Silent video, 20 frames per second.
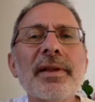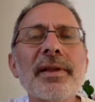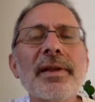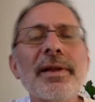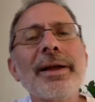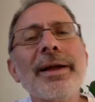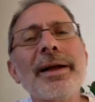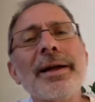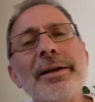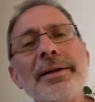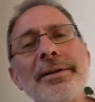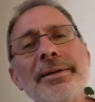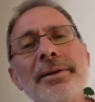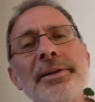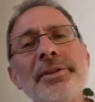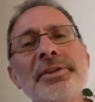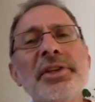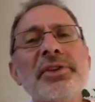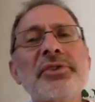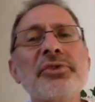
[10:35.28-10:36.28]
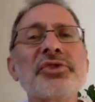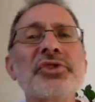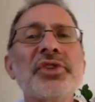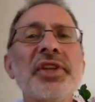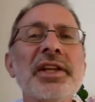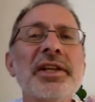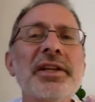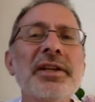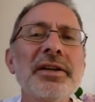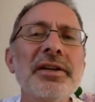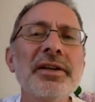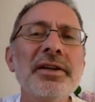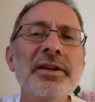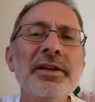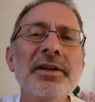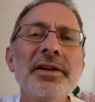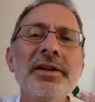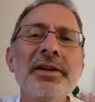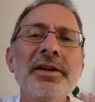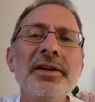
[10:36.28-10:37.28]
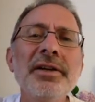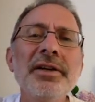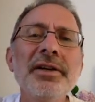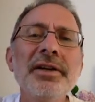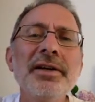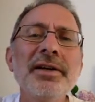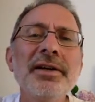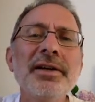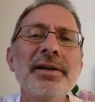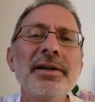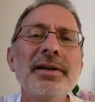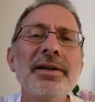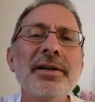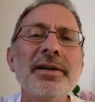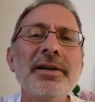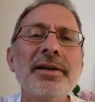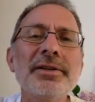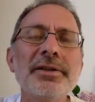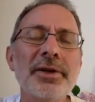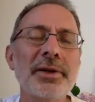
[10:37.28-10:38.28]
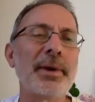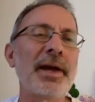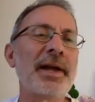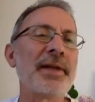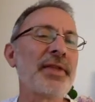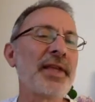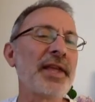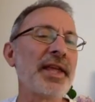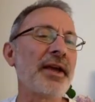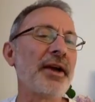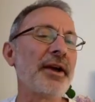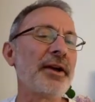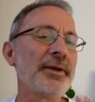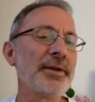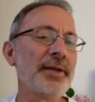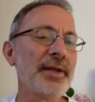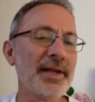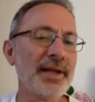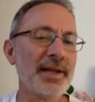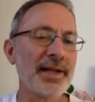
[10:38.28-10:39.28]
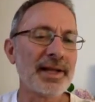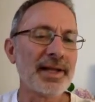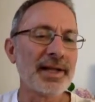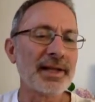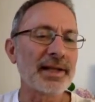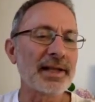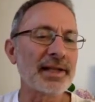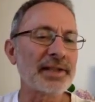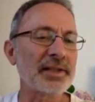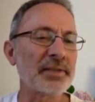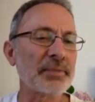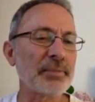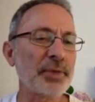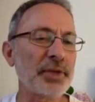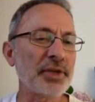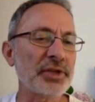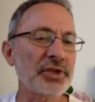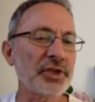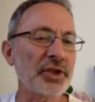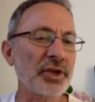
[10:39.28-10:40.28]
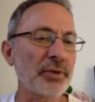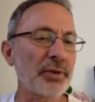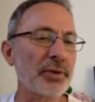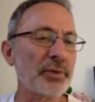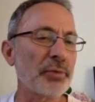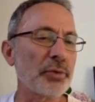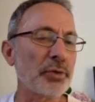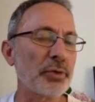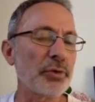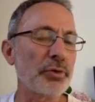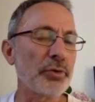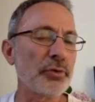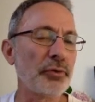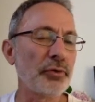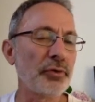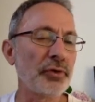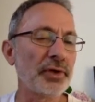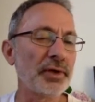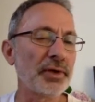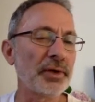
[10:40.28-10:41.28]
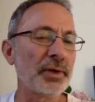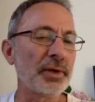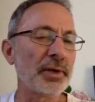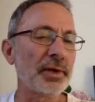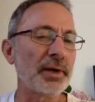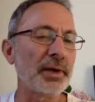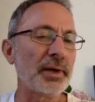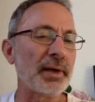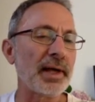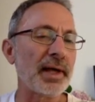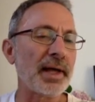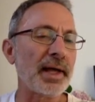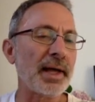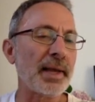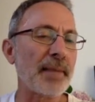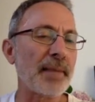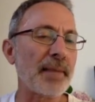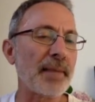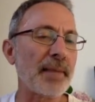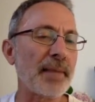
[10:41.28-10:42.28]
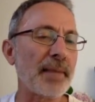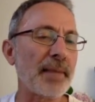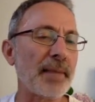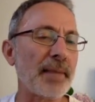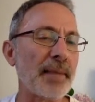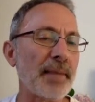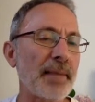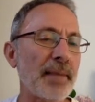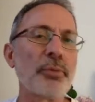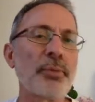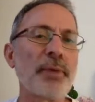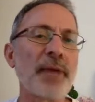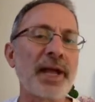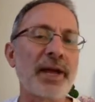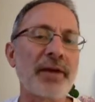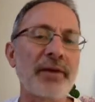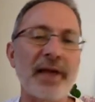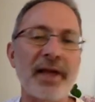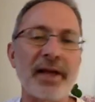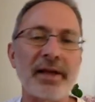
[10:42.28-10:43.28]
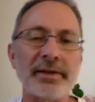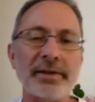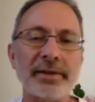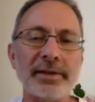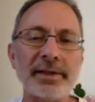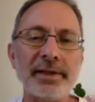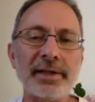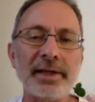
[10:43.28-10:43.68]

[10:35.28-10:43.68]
Yeah, it's interesting. So anyway, there you go. Does InPixio remove uh, people from your background?